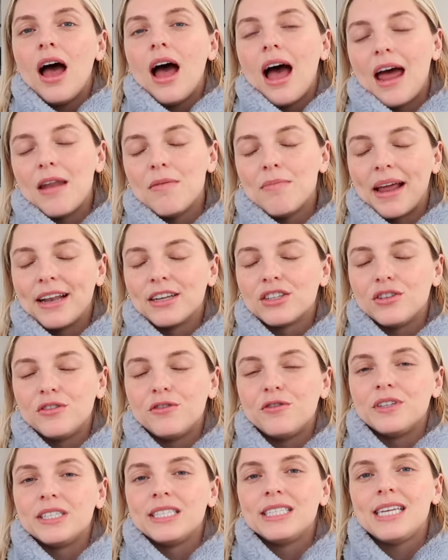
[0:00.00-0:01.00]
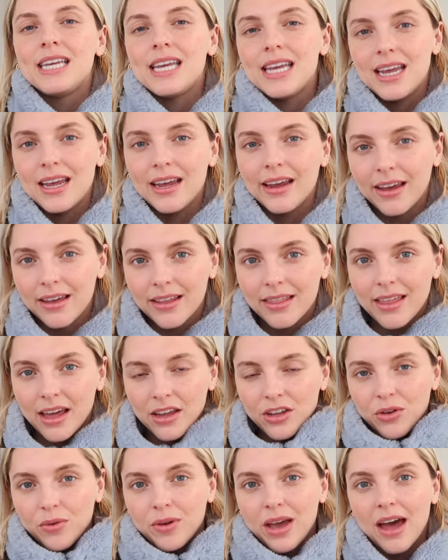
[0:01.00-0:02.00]
and mental fatigue that
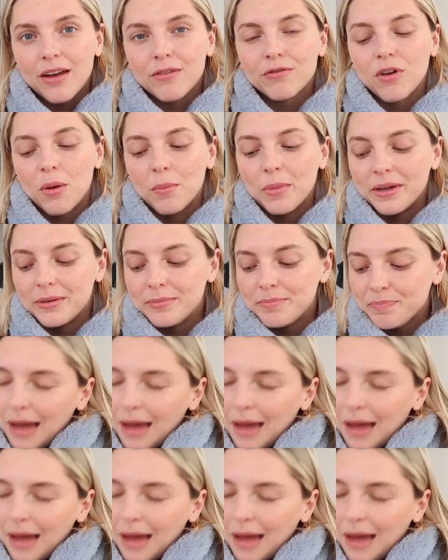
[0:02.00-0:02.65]
you get from it.